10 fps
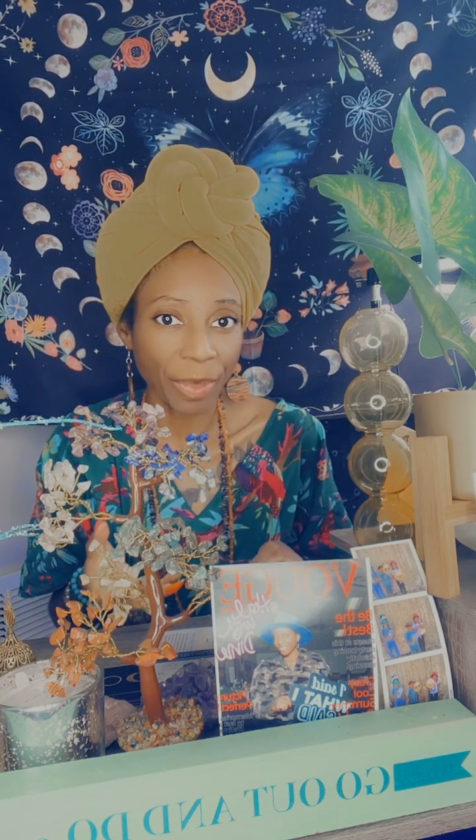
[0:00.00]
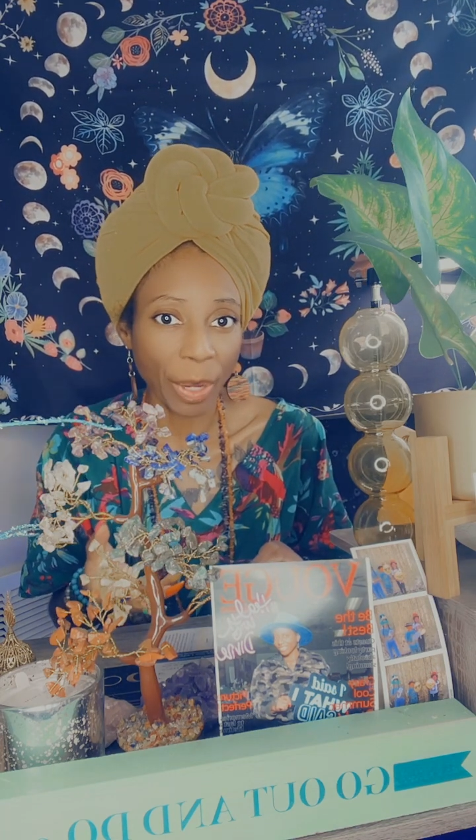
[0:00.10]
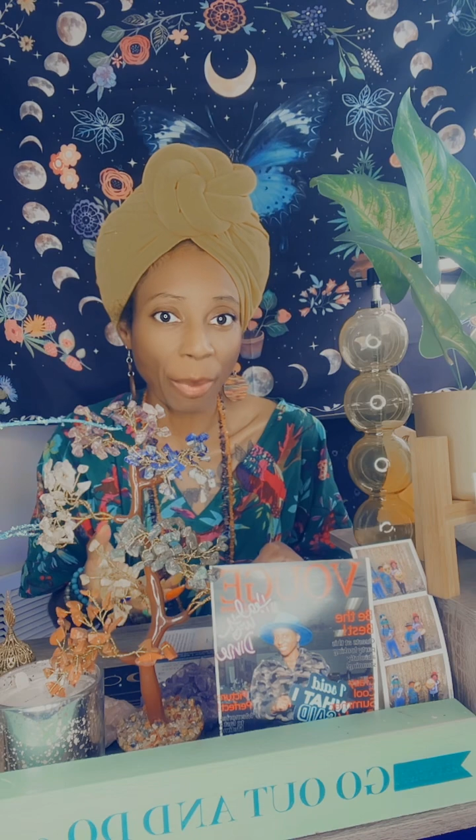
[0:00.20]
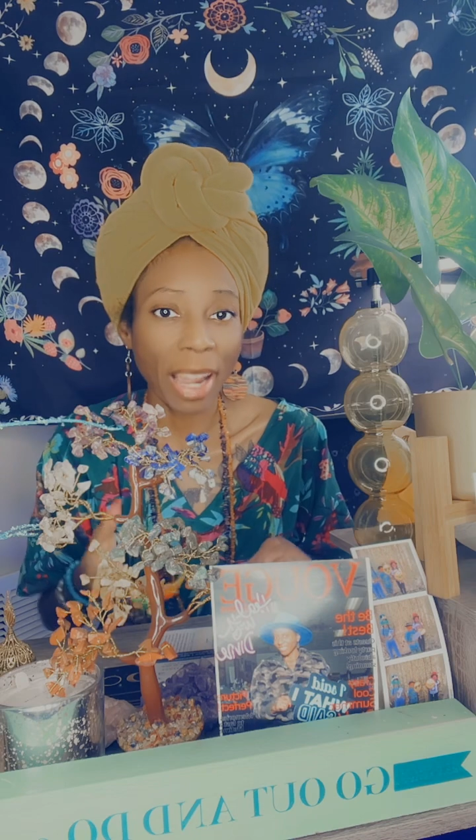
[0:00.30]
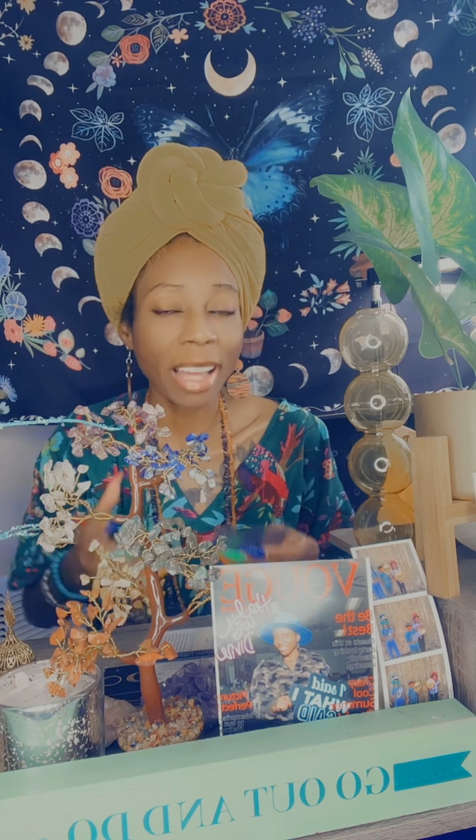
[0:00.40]

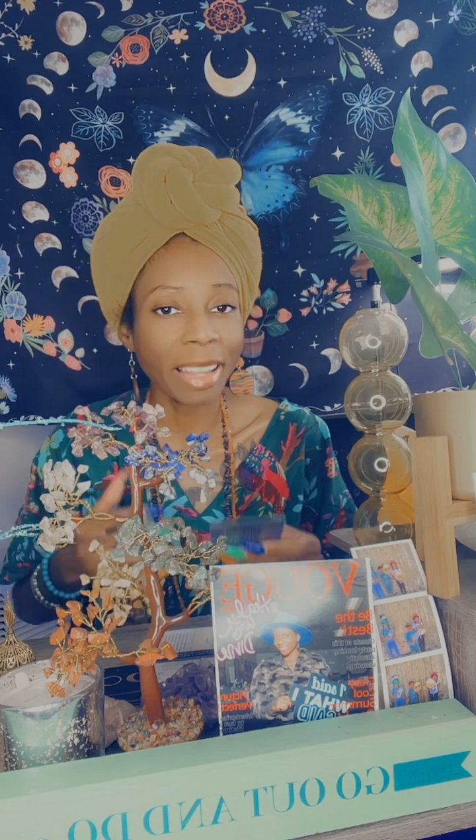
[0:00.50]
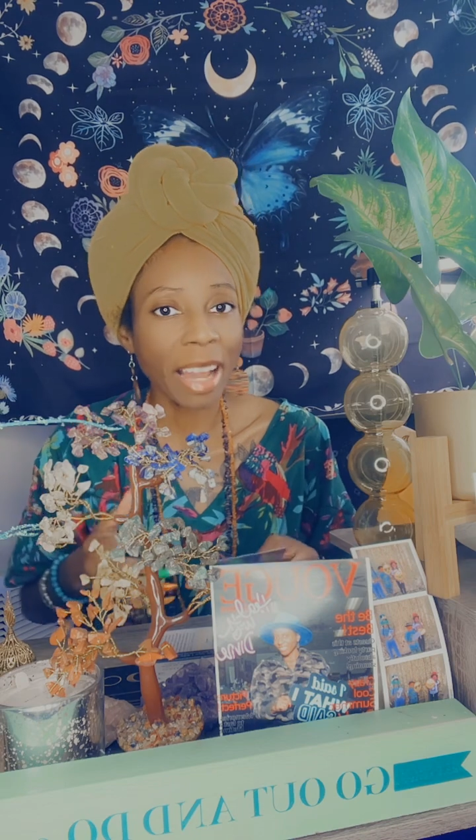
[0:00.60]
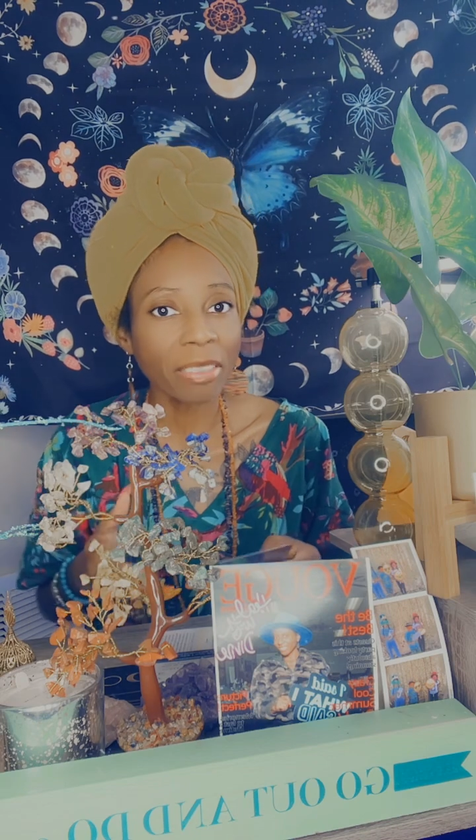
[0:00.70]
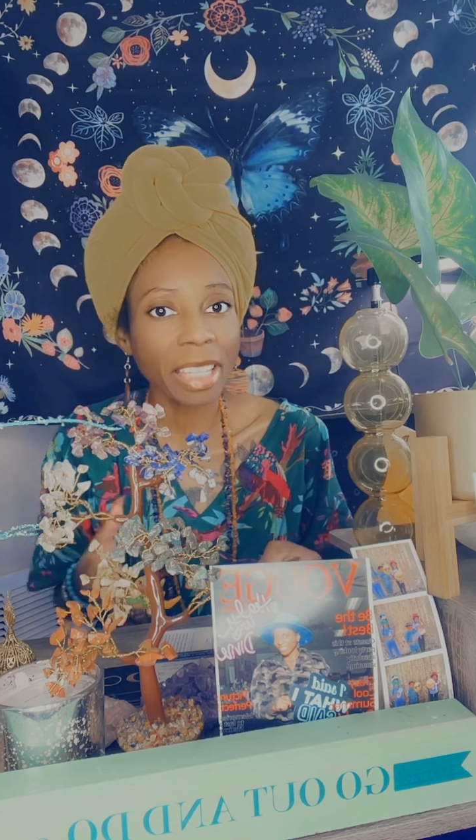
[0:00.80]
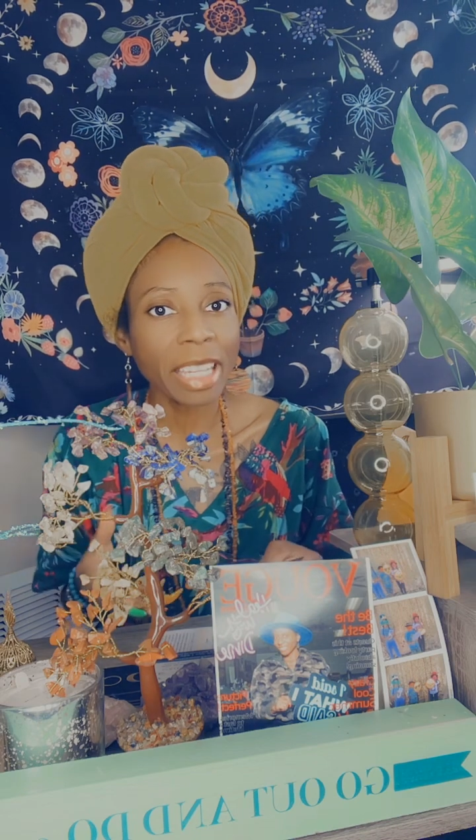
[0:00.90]
All right?
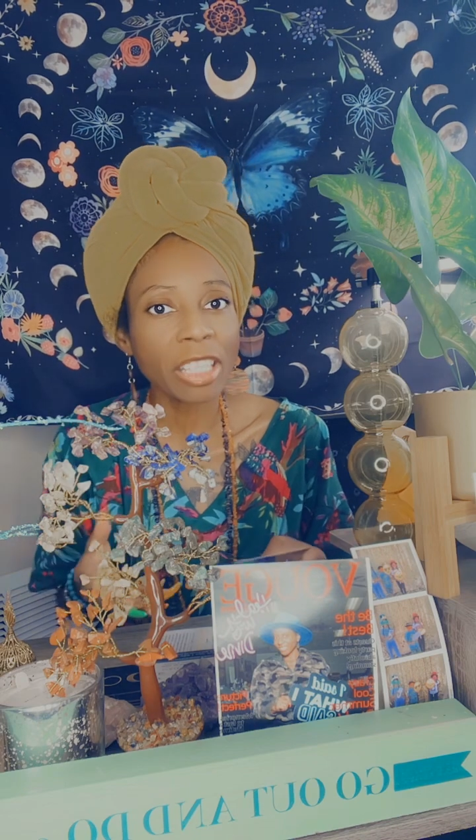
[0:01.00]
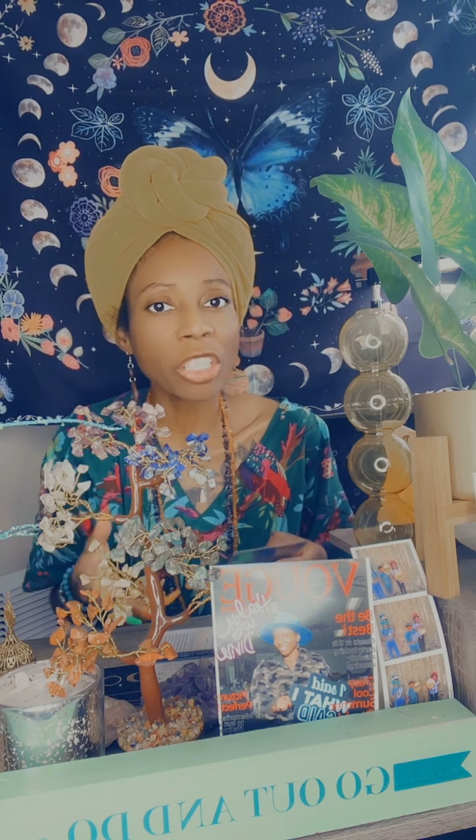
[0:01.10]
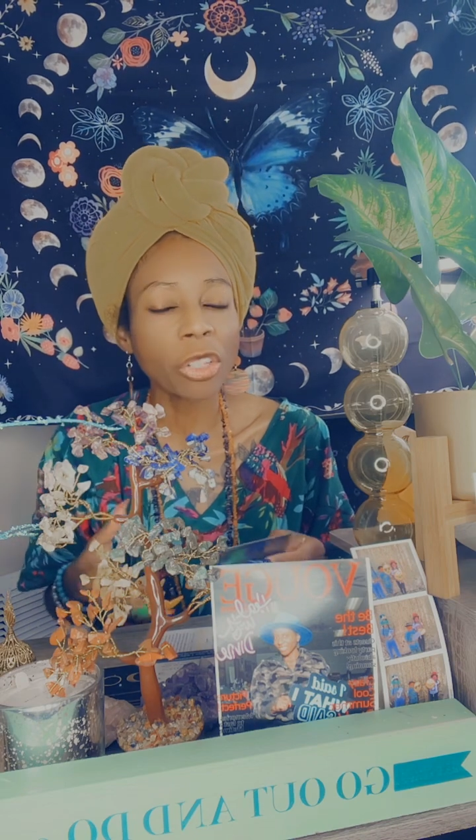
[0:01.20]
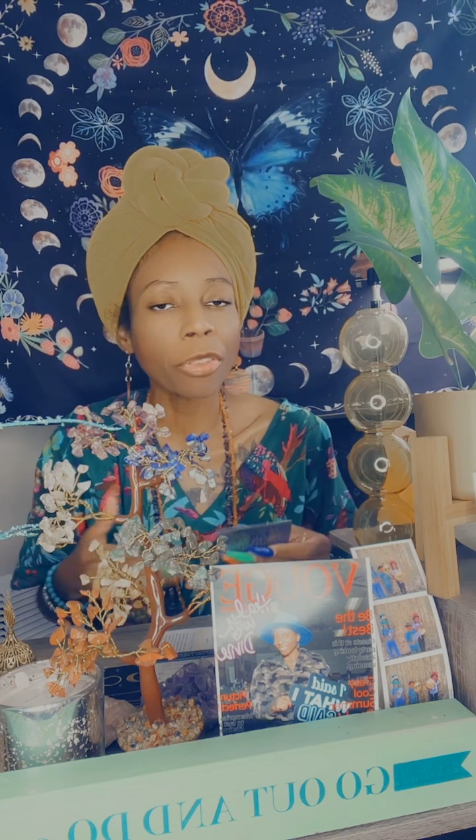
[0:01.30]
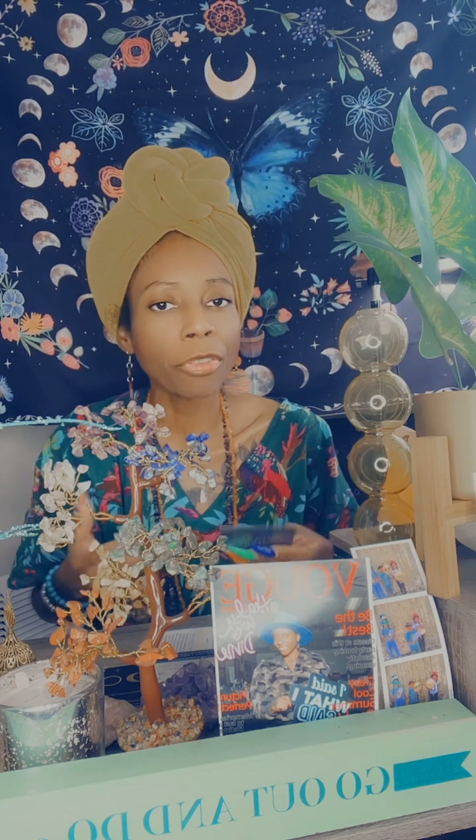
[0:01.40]
Allow things
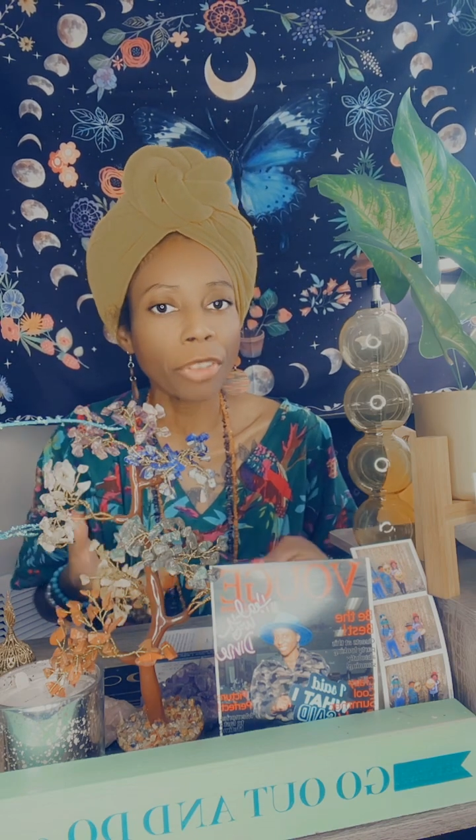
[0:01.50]
to